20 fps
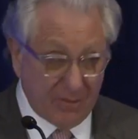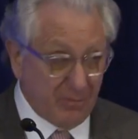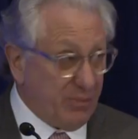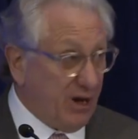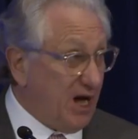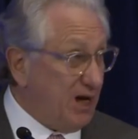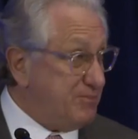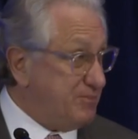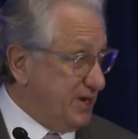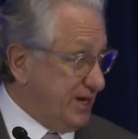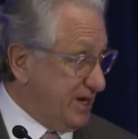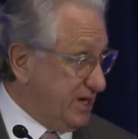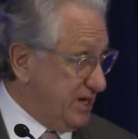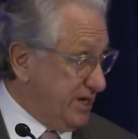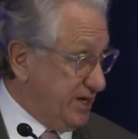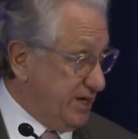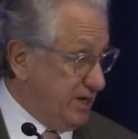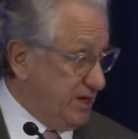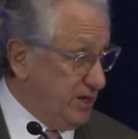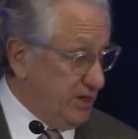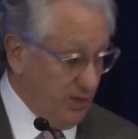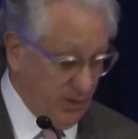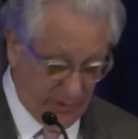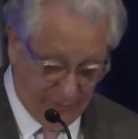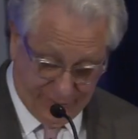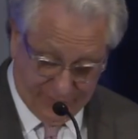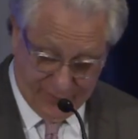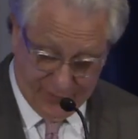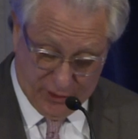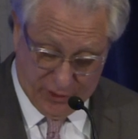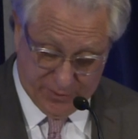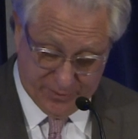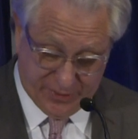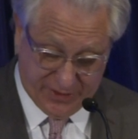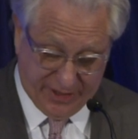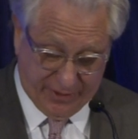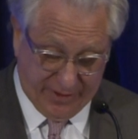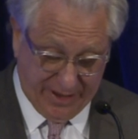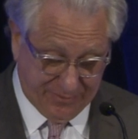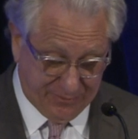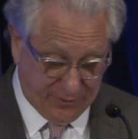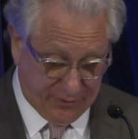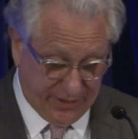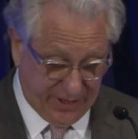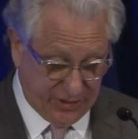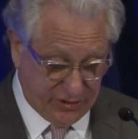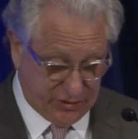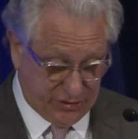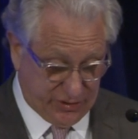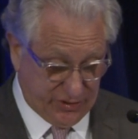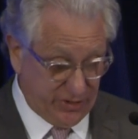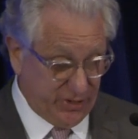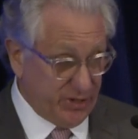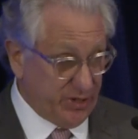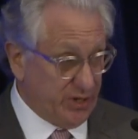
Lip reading: publicly affirmed their admiration